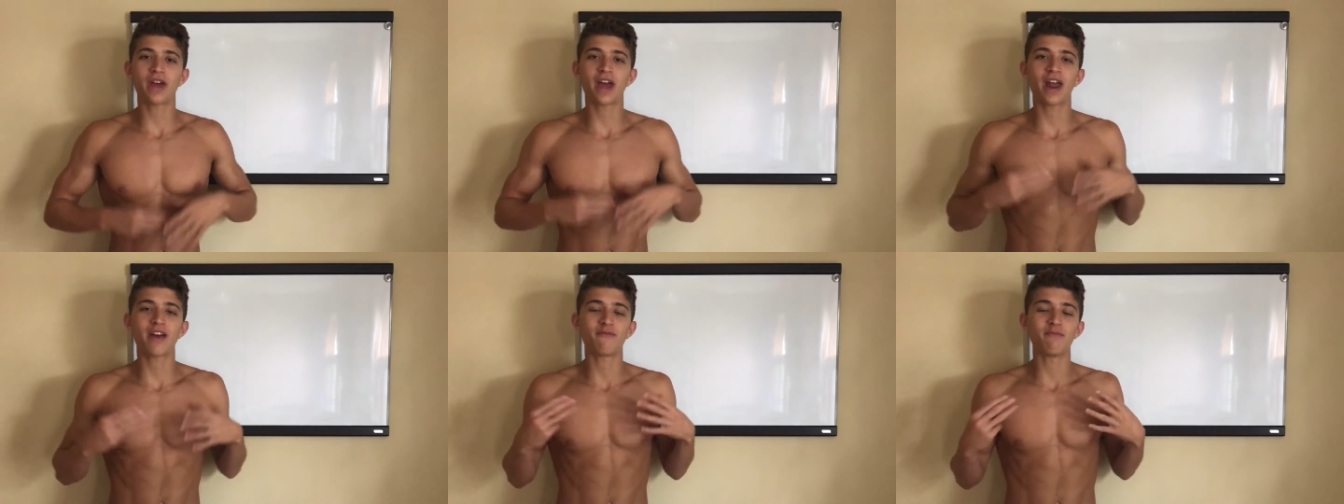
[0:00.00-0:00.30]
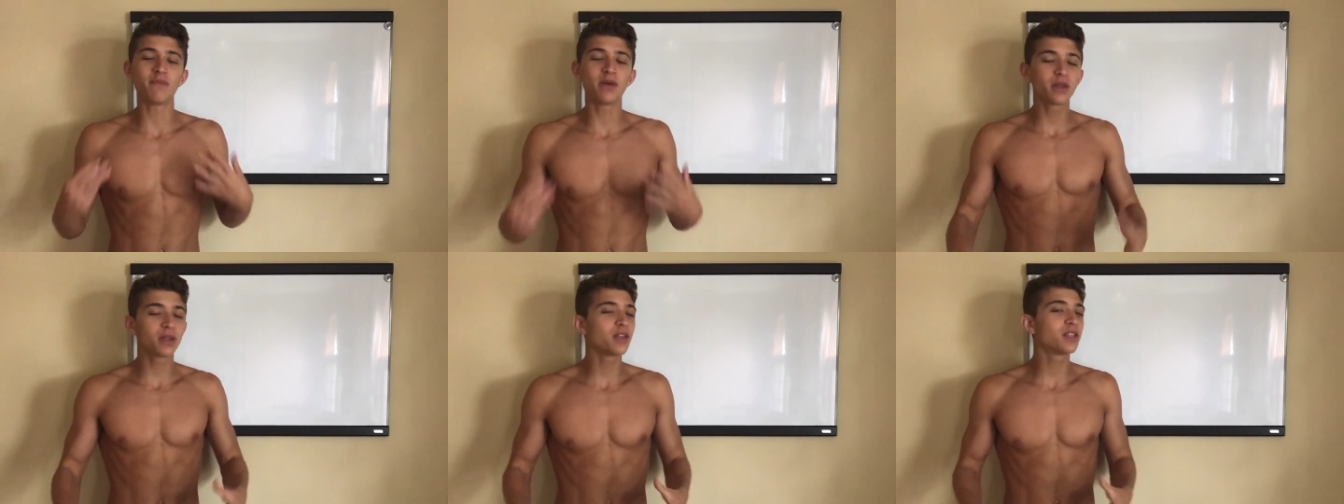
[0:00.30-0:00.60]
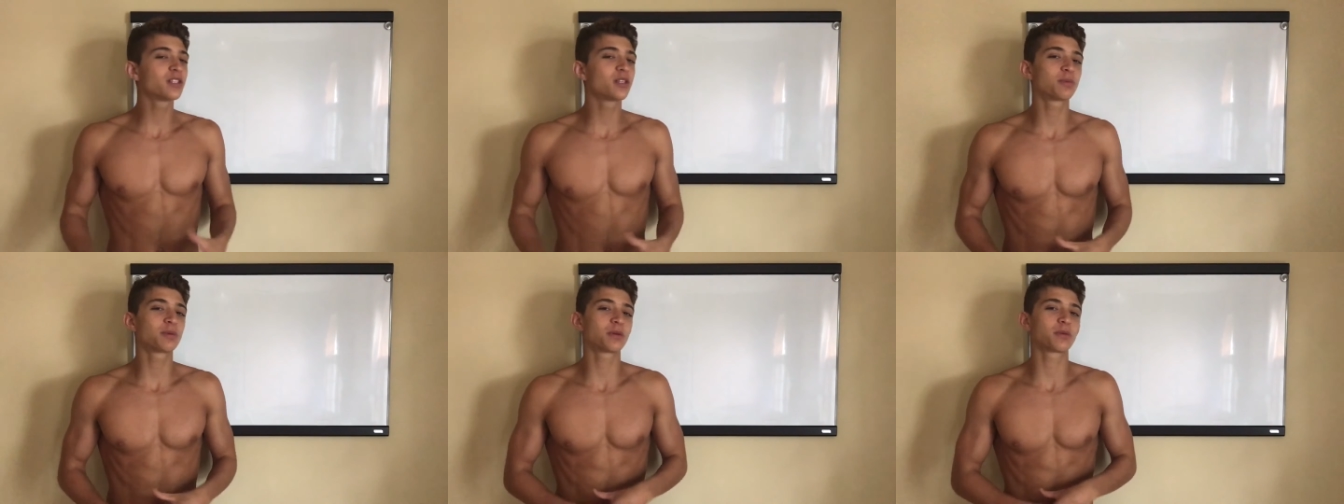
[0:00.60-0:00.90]
that have
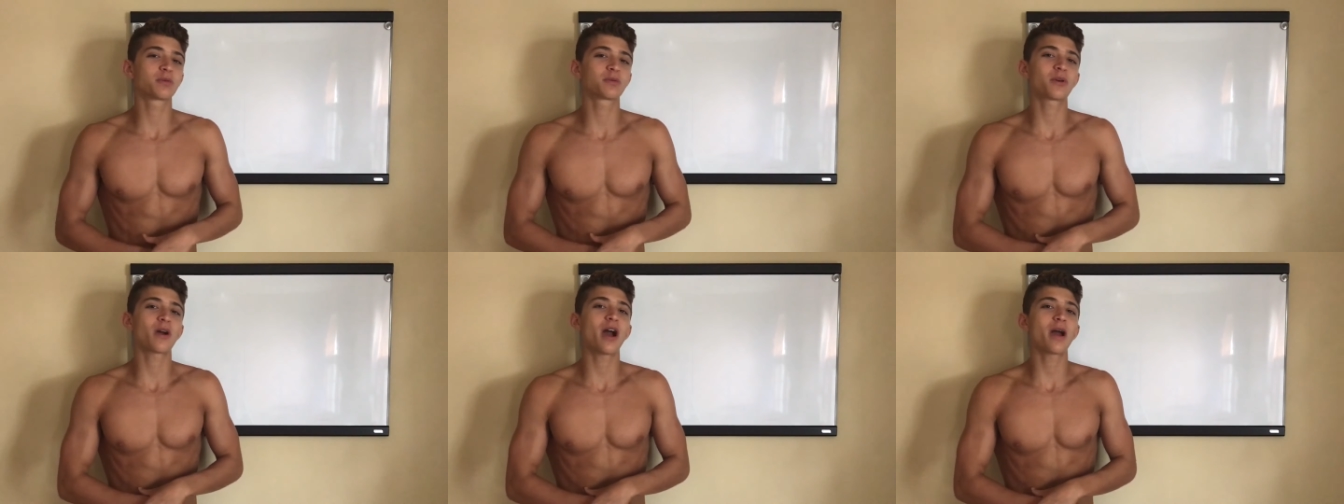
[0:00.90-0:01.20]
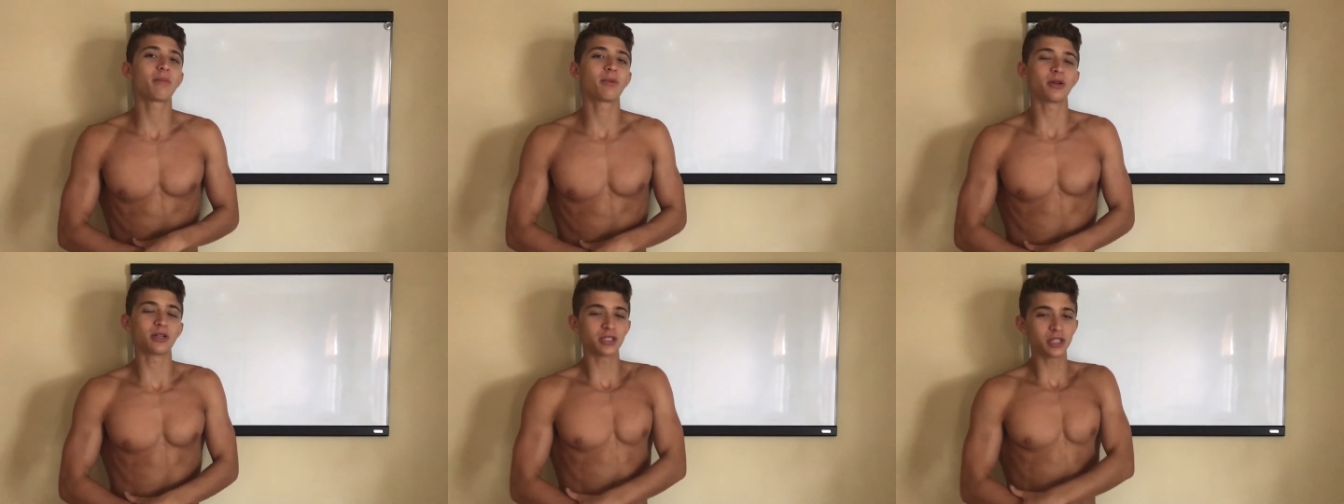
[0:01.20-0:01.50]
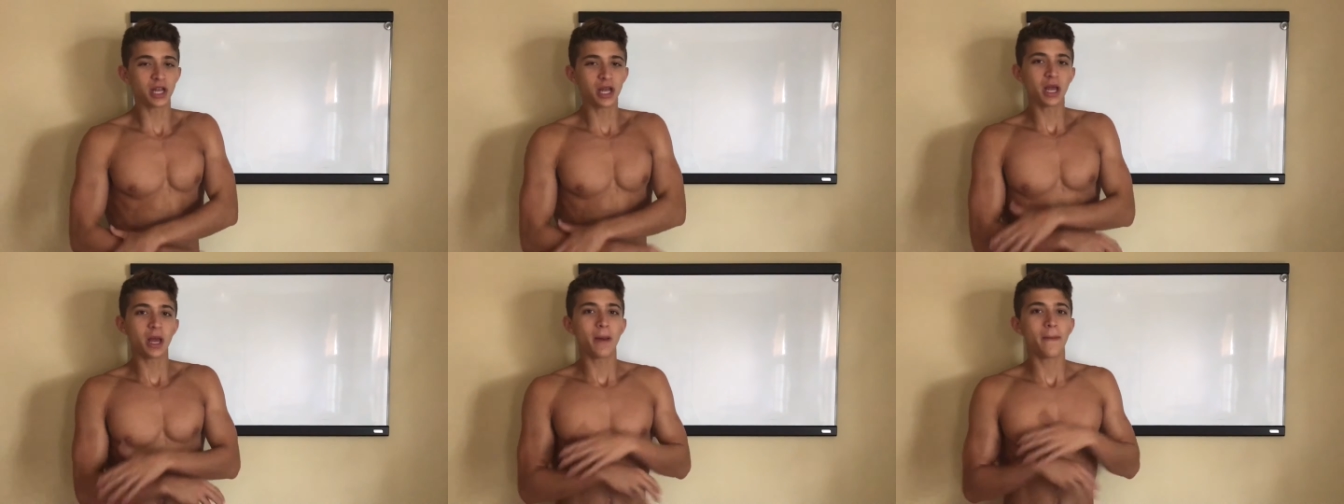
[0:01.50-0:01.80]
millions of
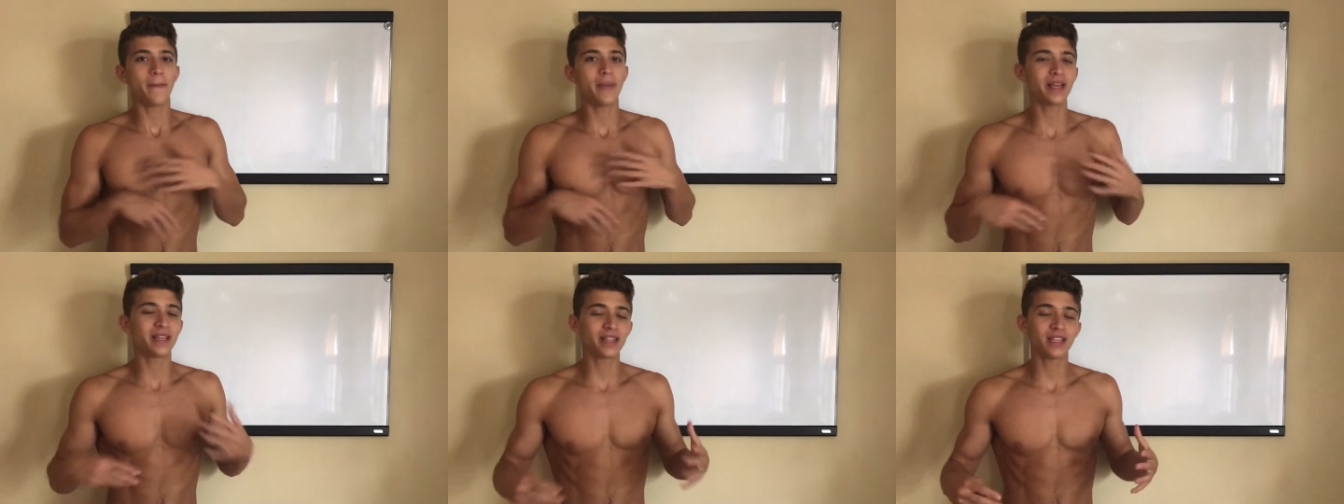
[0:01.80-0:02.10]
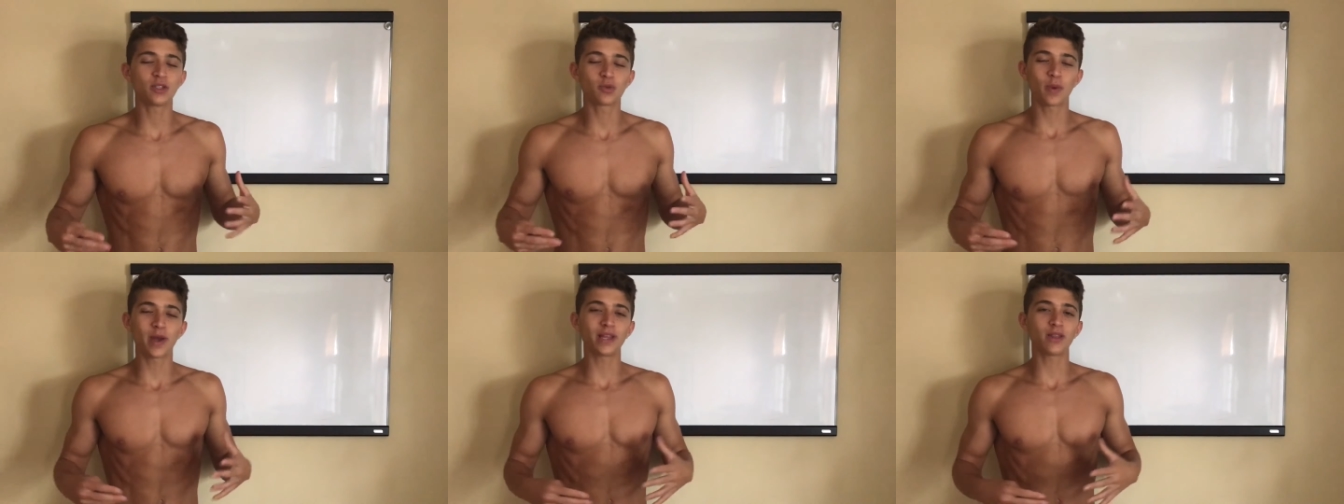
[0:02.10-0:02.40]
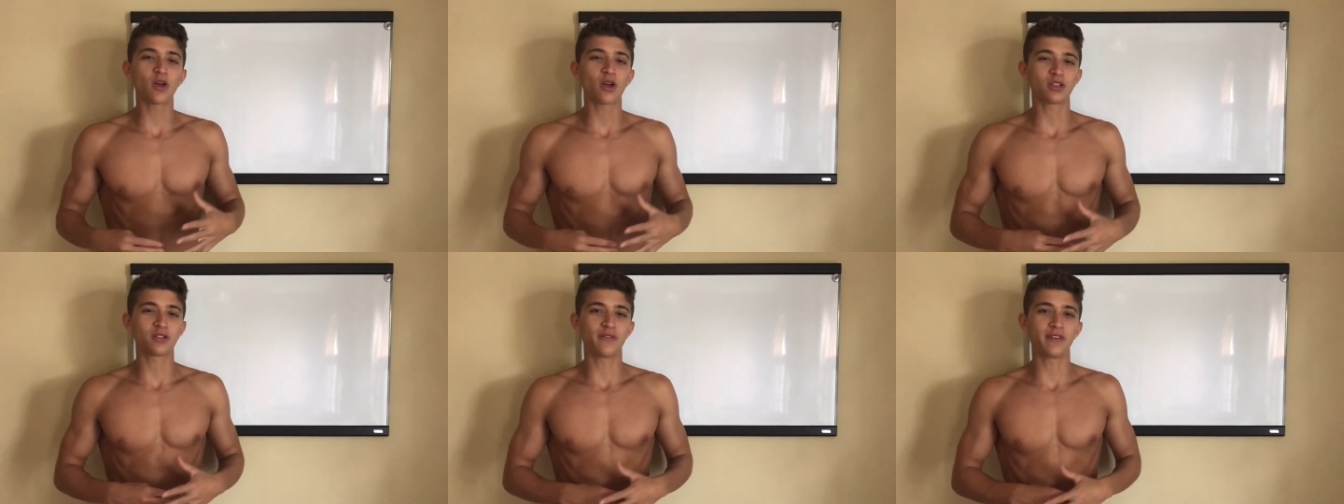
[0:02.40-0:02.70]
subscribers make these
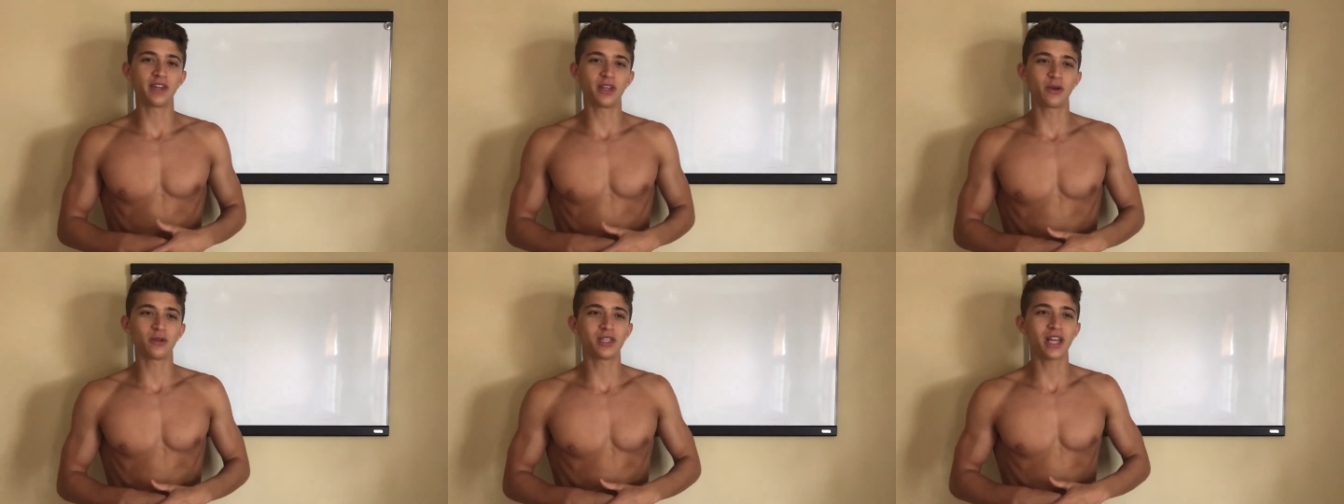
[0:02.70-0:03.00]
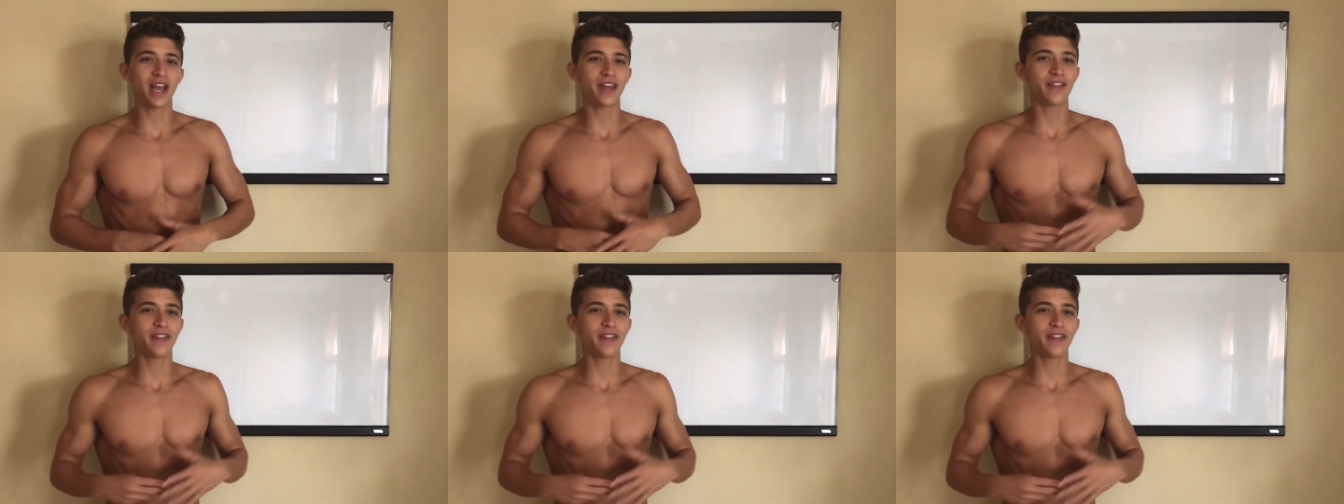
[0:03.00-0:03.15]
weight loss videos,